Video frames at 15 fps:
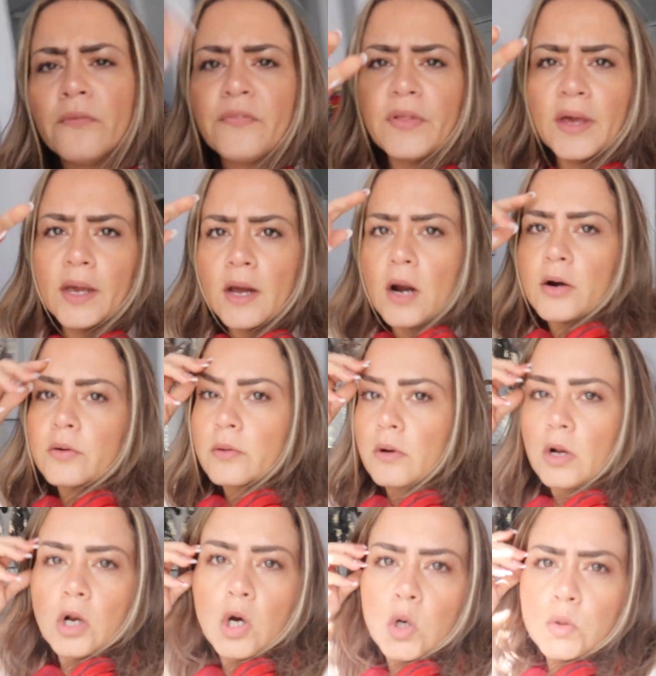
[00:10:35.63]
of them are
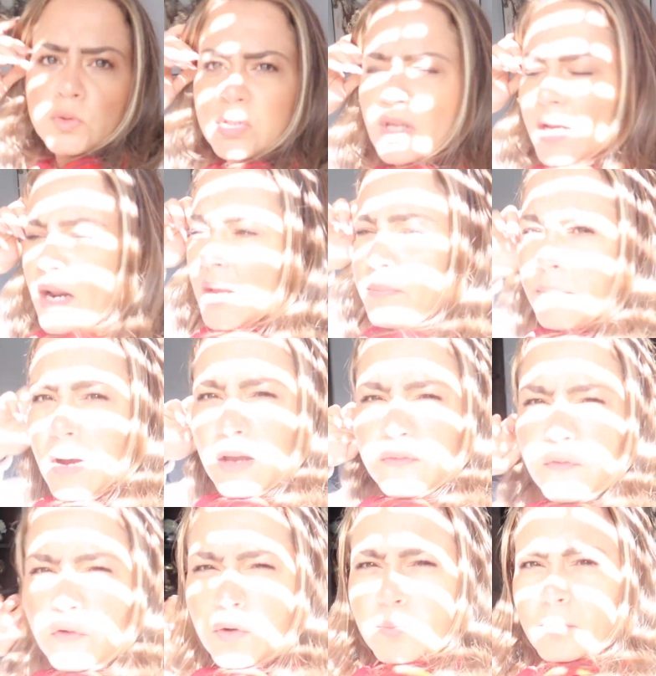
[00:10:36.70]
clothes that I
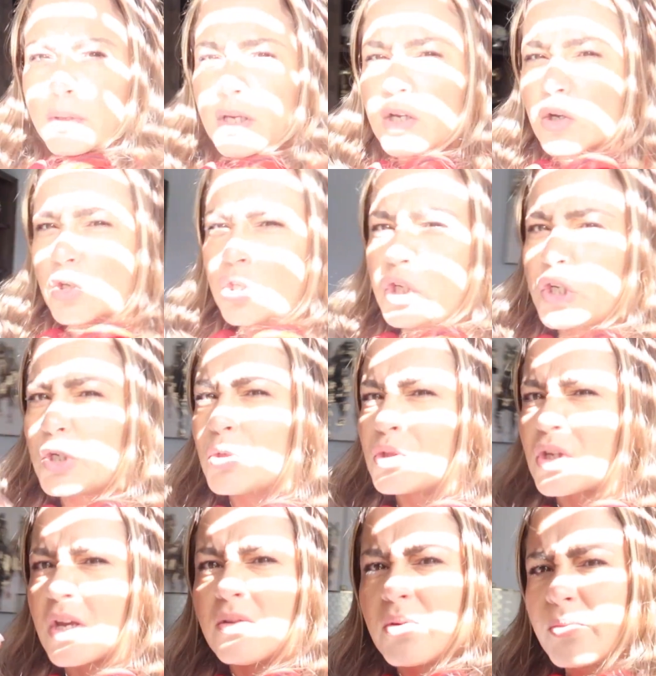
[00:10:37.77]
bought for me or
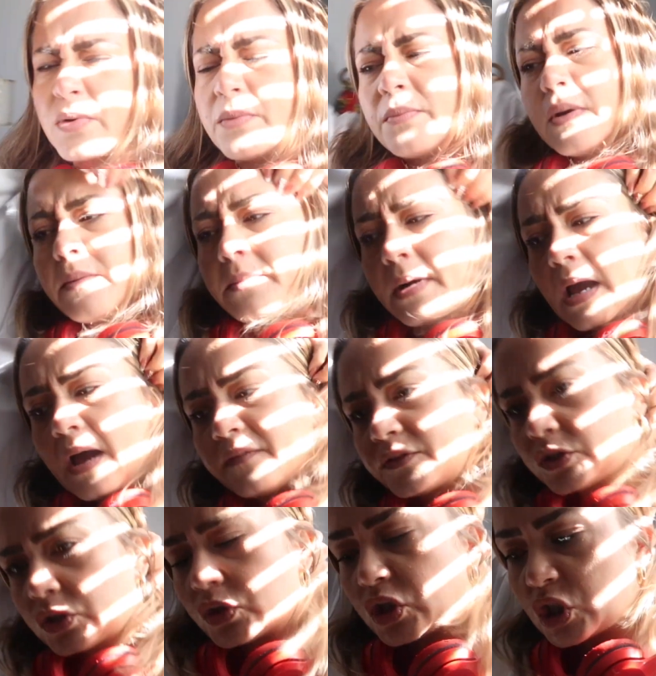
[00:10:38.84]
shoes. I don't remember, I
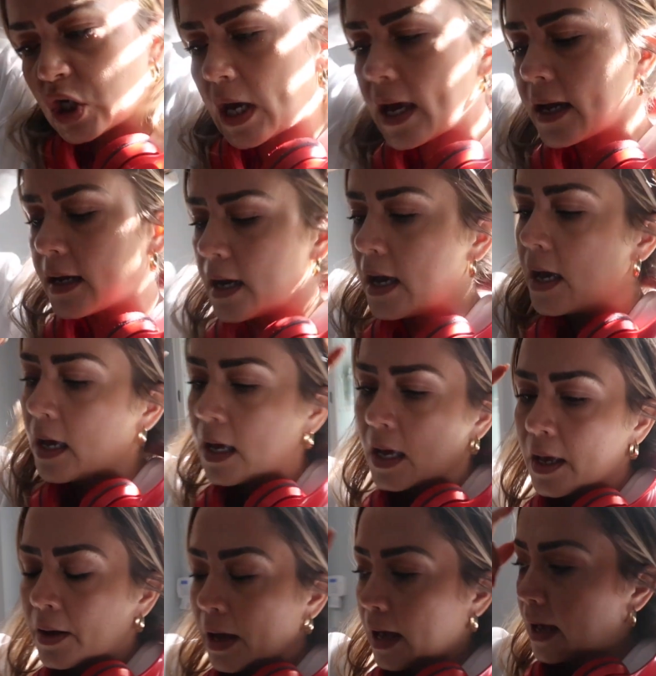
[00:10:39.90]
have to check.
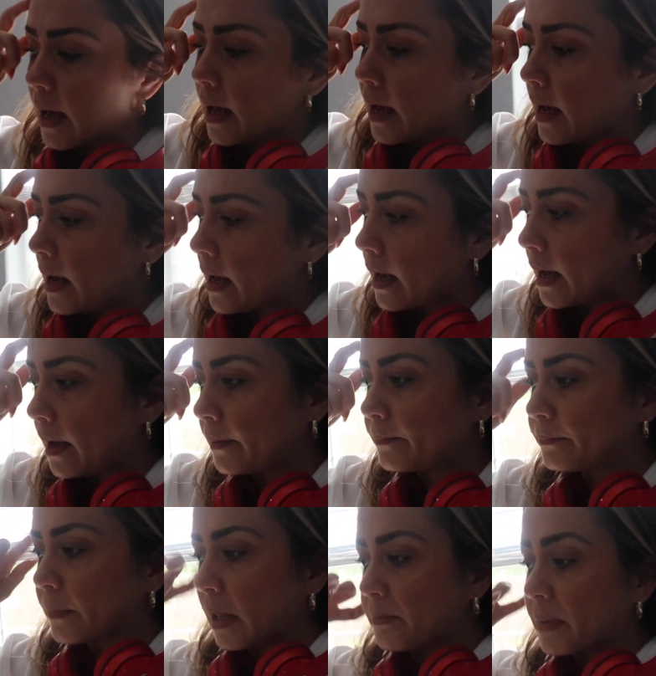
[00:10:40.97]
But
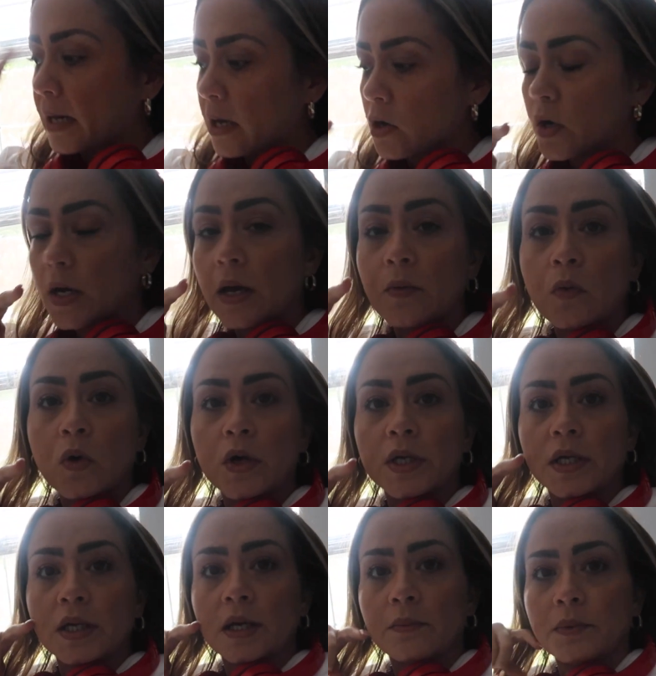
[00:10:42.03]
I'm gonna
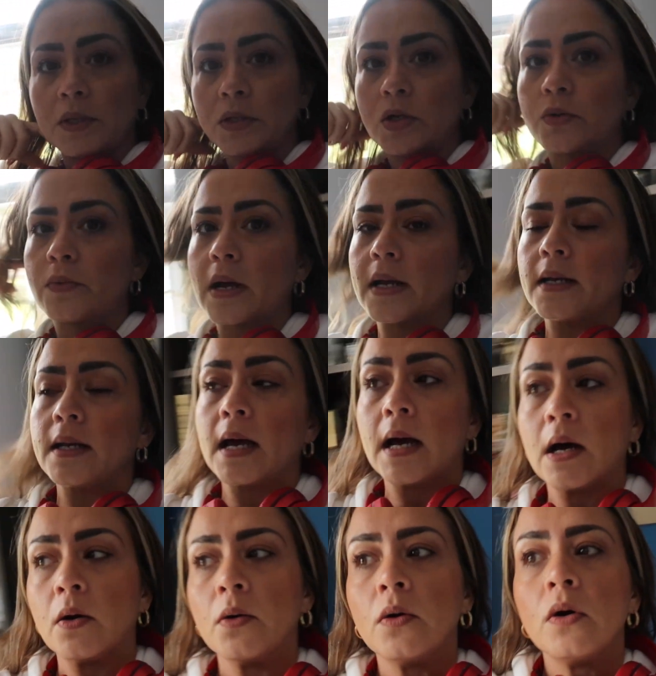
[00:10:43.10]
work in a video right
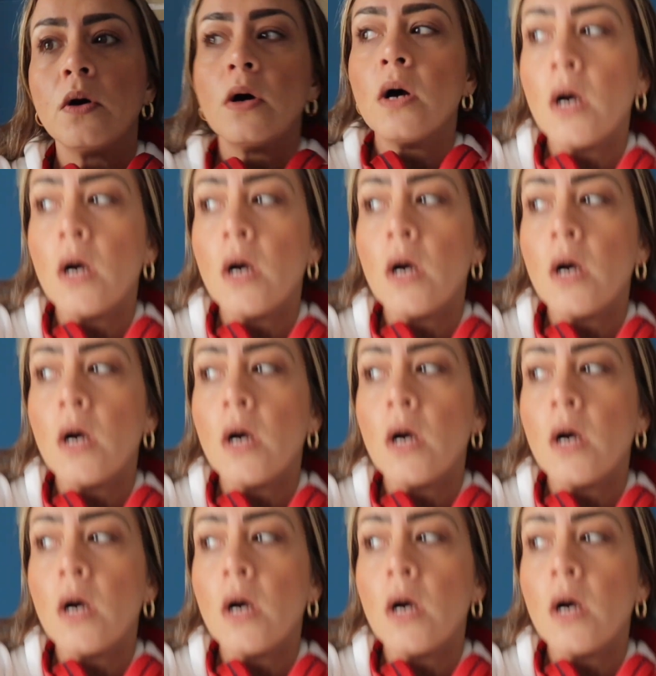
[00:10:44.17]
now.